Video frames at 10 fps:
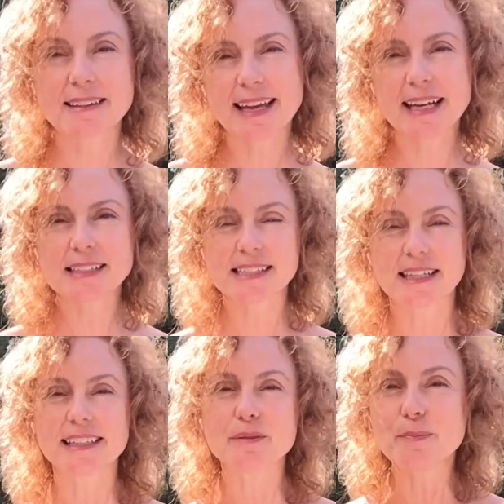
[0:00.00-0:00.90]
they had
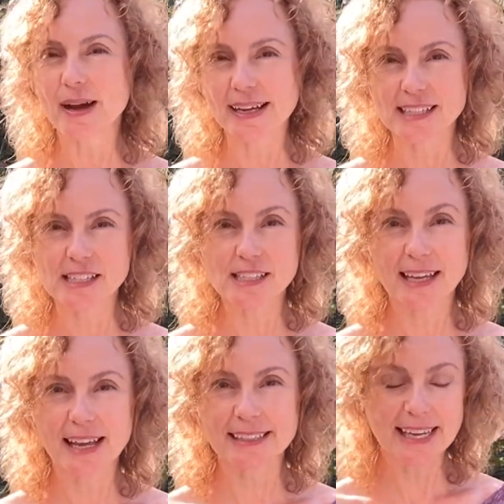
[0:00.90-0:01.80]
studied mice
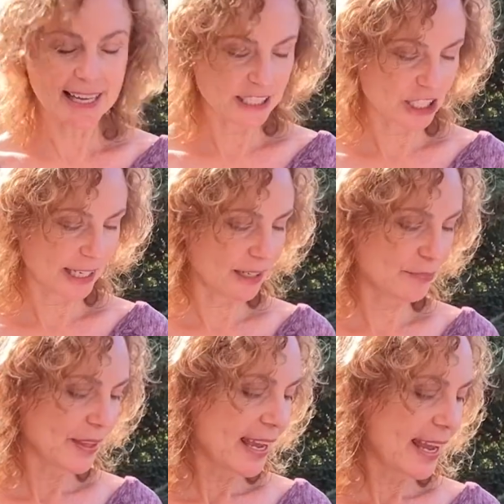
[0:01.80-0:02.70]
and aging,
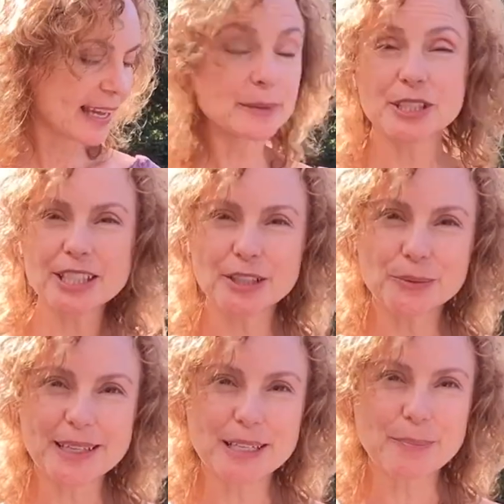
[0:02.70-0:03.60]
and I'm just going to
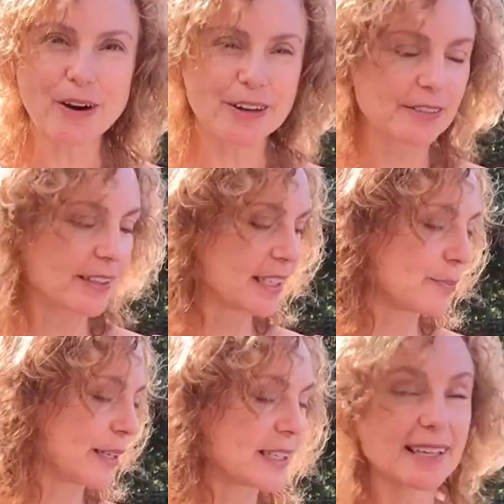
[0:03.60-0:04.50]
read a part of this
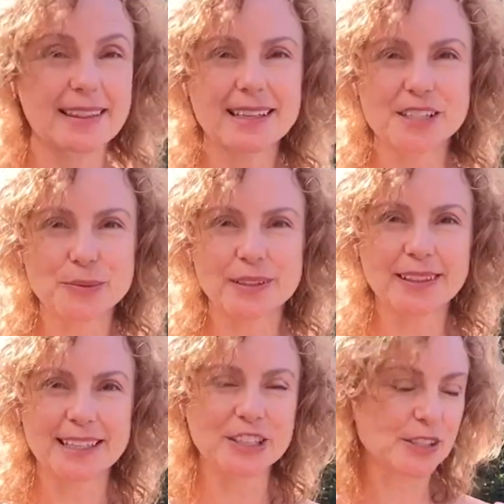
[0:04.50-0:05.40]
because I think it's
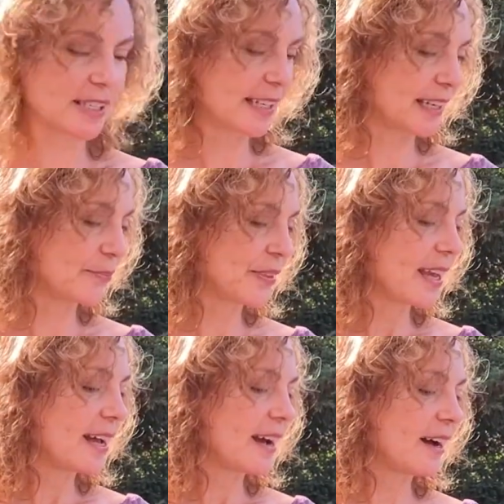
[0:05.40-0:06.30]
really interesting.
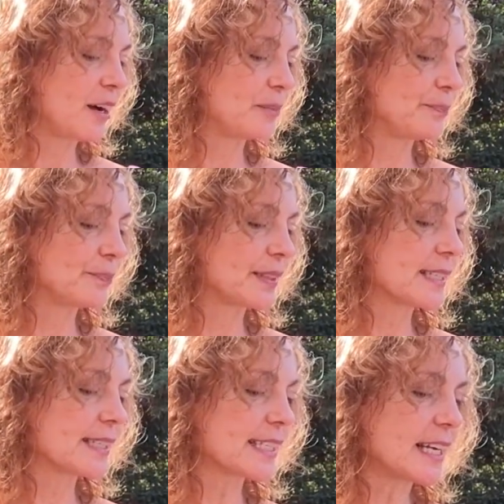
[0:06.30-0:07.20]

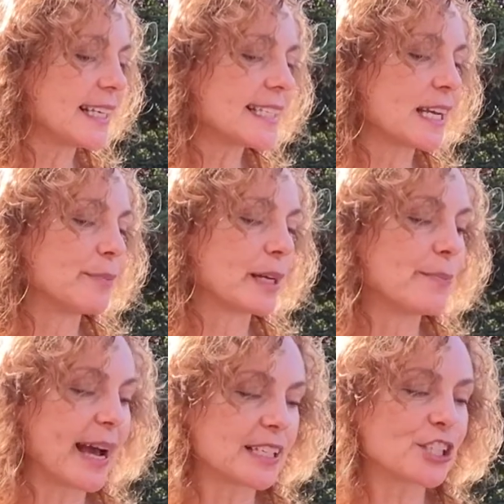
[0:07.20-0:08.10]
Studies at
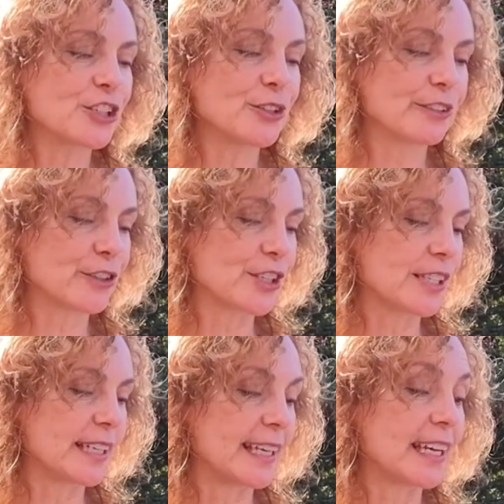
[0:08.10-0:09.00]
McMaster
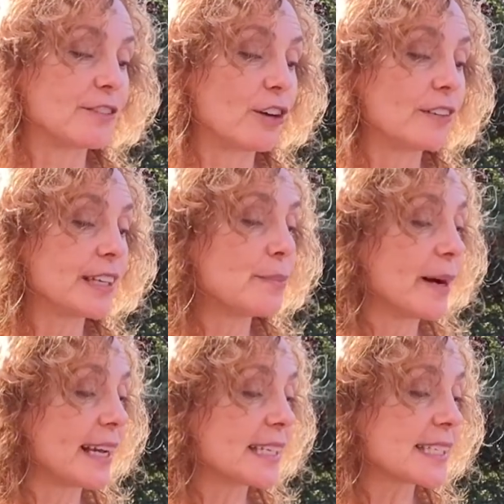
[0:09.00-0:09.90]
University involving
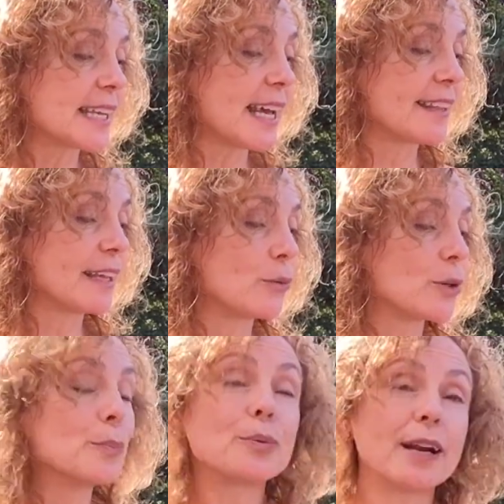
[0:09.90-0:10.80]
mice that
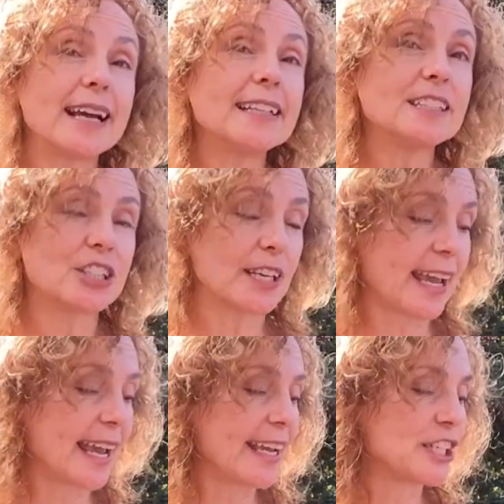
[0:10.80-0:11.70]
were bred to
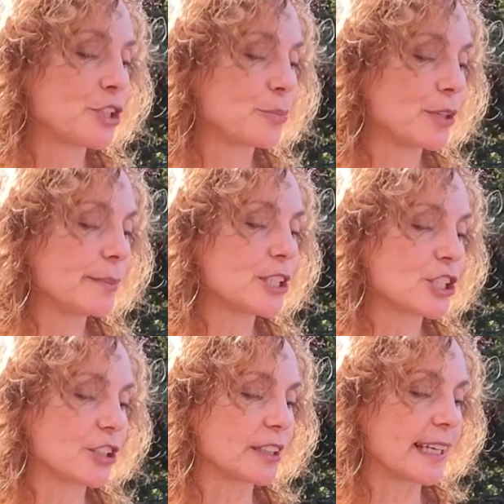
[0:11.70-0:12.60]
age
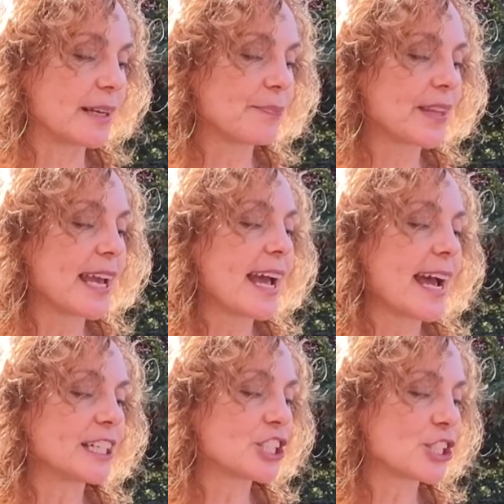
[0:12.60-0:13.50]
prematurely
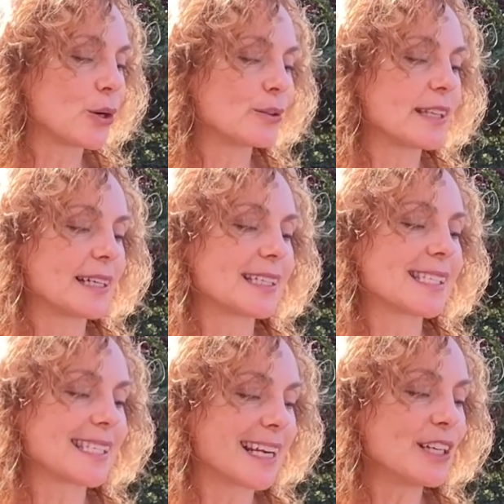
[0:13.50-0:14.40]
had shown that a
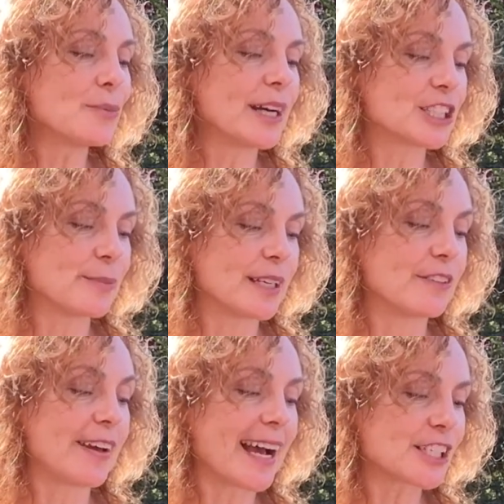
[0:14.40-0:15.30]
steady regimen
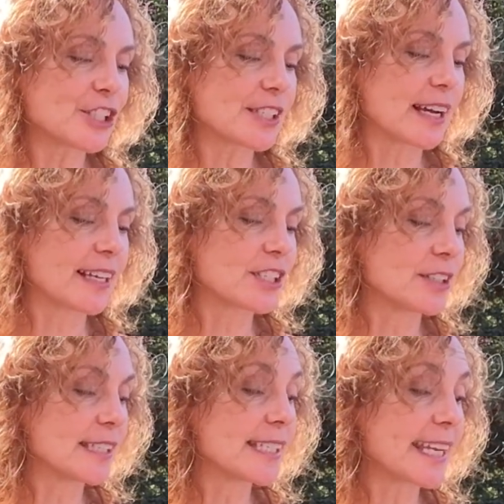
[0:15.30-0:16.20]
of exercise
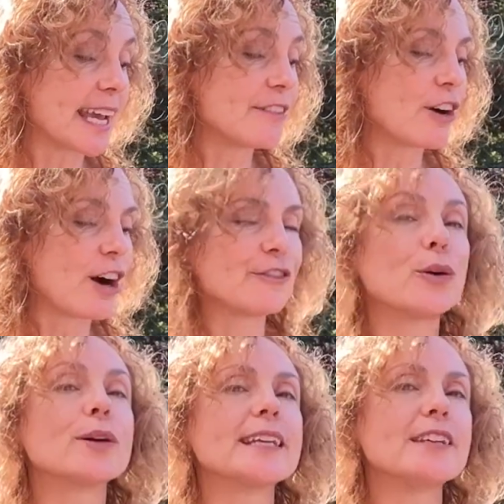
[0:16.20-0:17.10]
could stave off
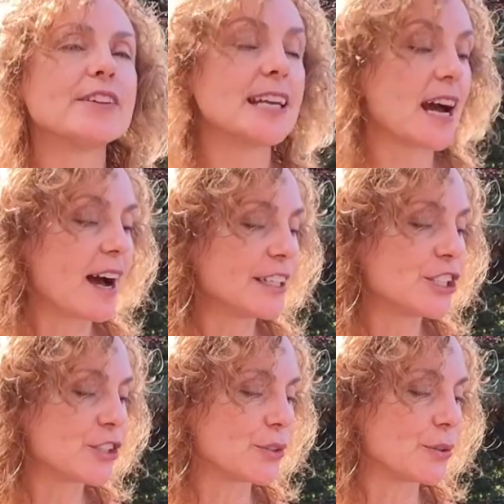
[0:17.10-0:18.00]
or even
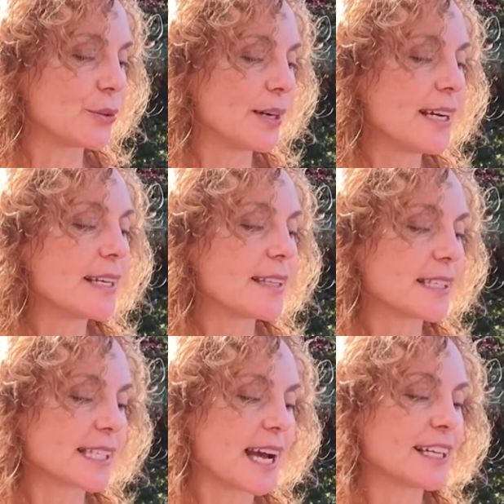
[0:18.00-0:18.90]
undo the
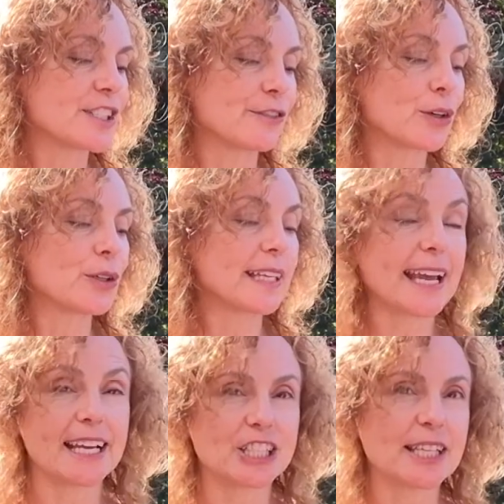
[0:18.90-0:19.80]
signs of early
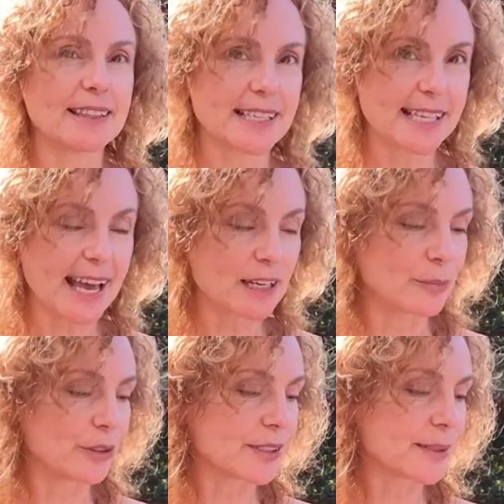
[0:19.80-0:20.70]
aging in these
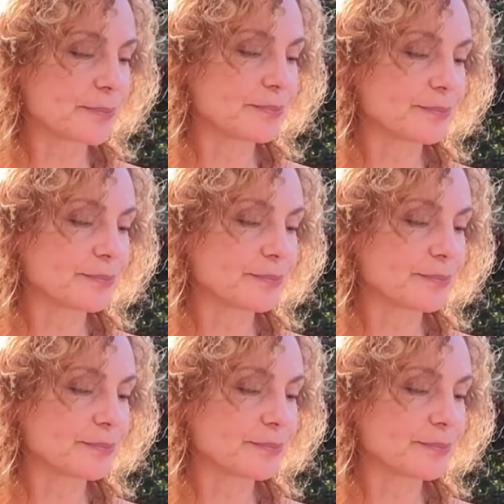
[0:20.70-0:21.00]
animals.